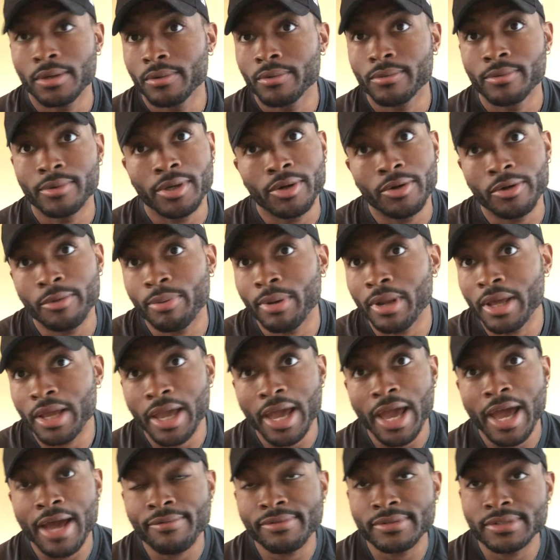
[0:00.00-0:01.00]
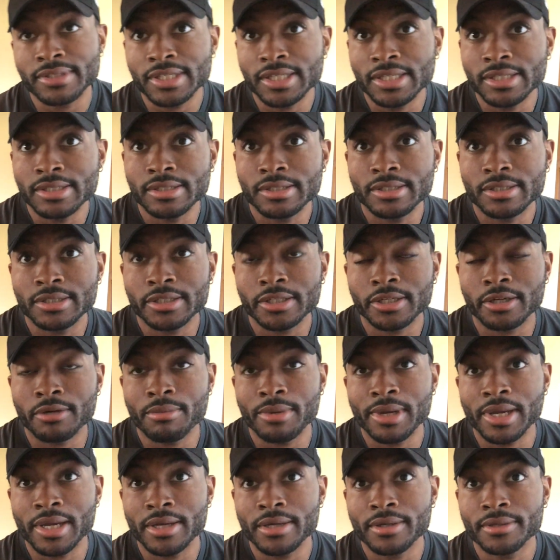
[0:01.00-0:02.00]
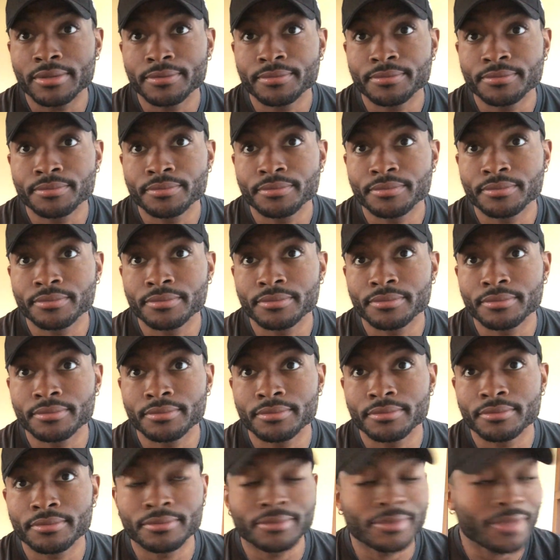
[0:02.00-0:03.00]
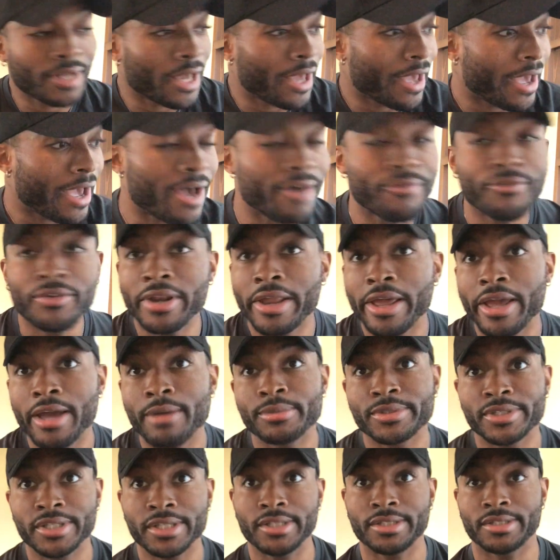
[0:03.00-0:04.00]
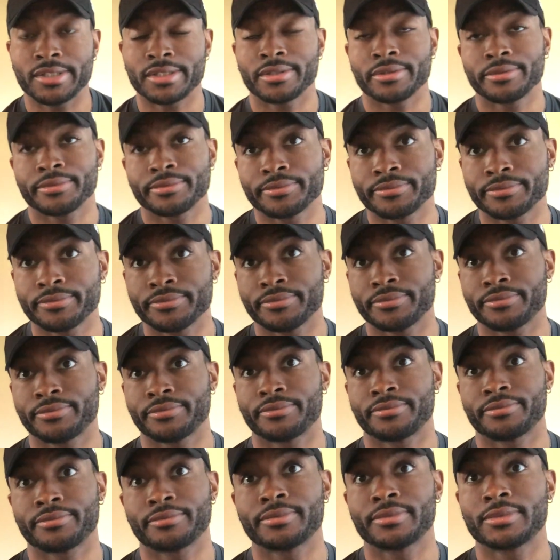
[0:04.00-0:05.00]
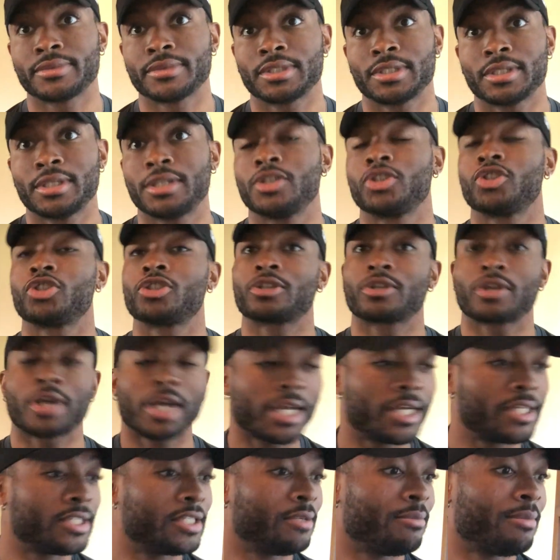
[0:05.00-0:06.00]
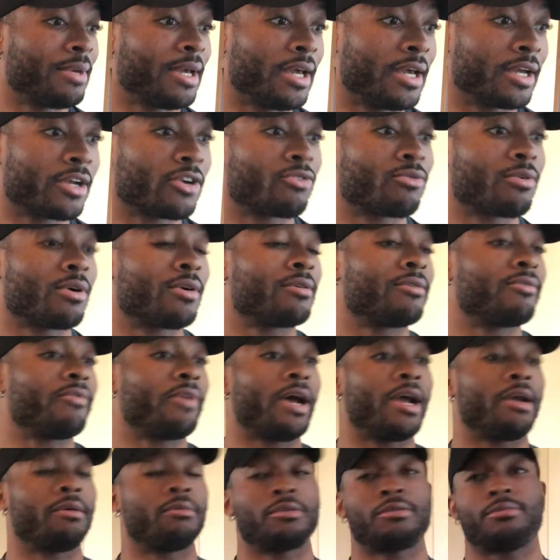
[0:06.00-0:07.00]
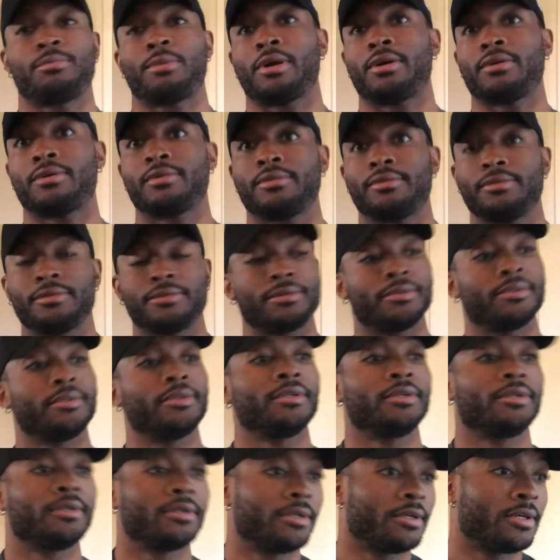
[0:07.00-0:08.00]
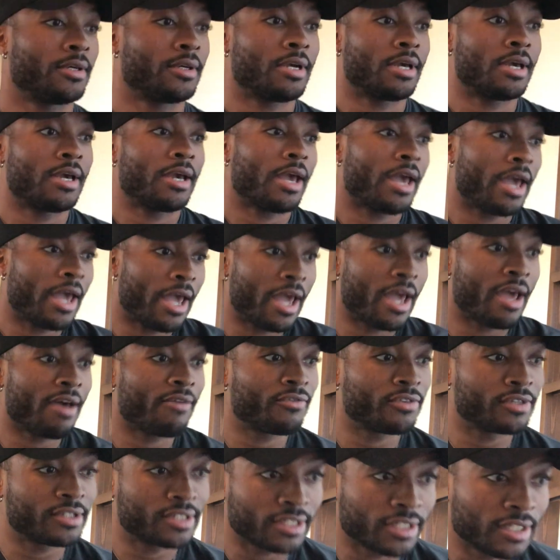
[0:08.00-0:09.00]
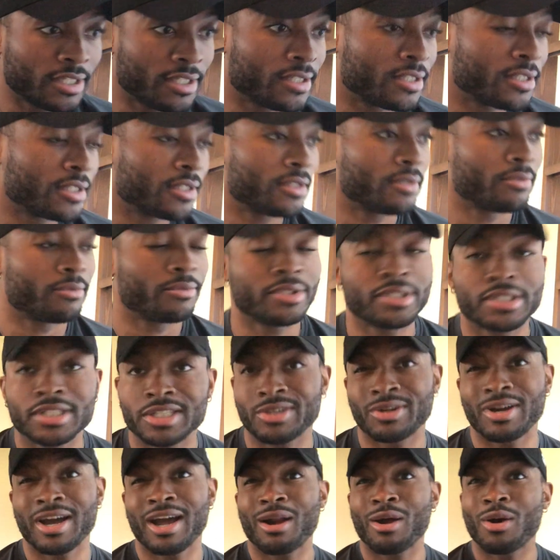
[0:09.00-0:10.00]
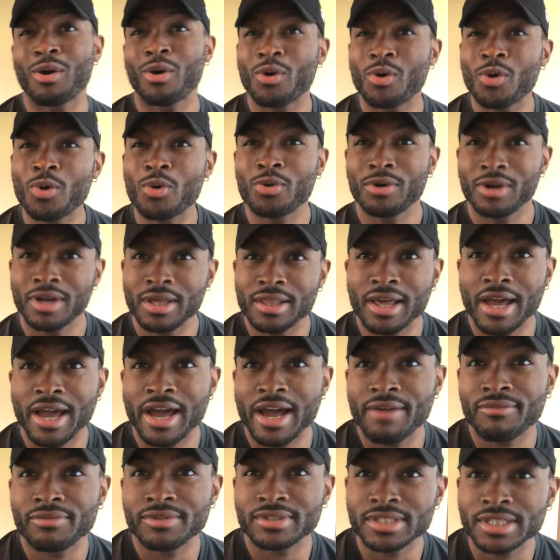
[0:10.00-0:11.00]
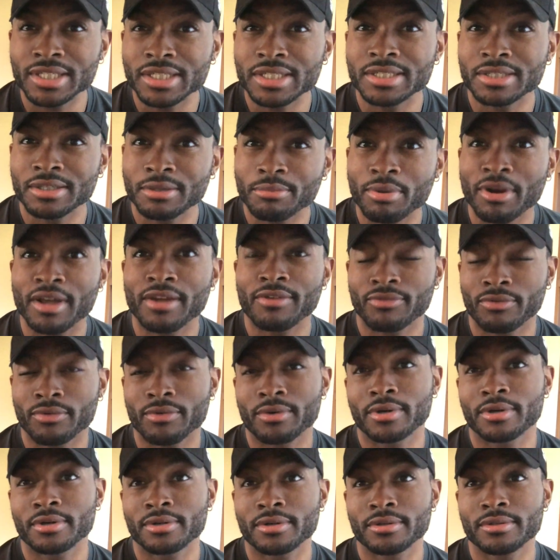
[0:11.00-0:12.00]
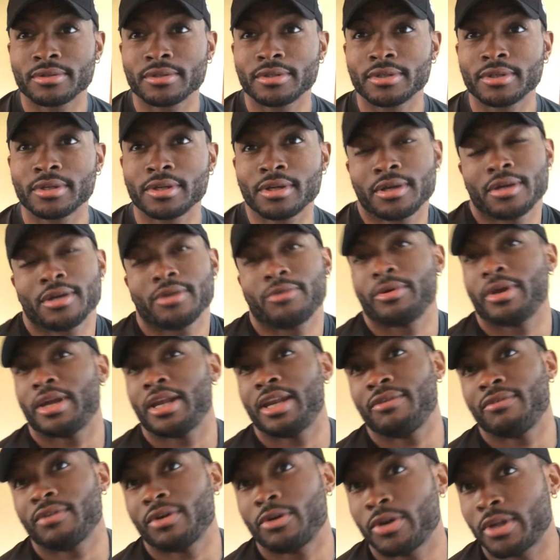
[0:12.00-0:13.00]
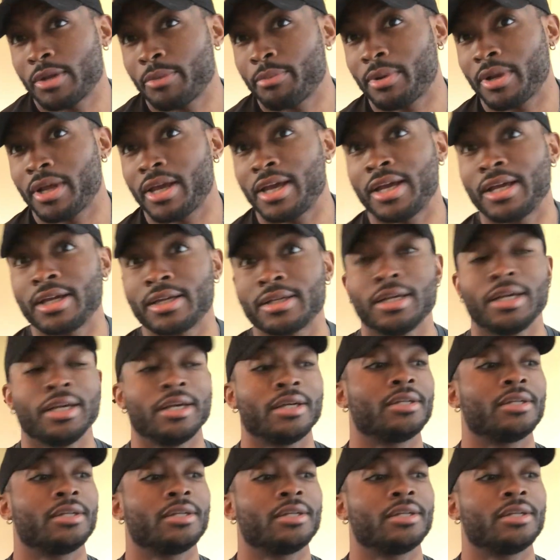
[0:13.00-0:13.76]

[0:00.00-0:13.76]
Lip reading: We only play half a season this year, man. Half a damn season. It's crazy, man. Coronavirus, bro. Half a season. We still got a whole nother half a season to play for real. And we ain't even gonna get to play it.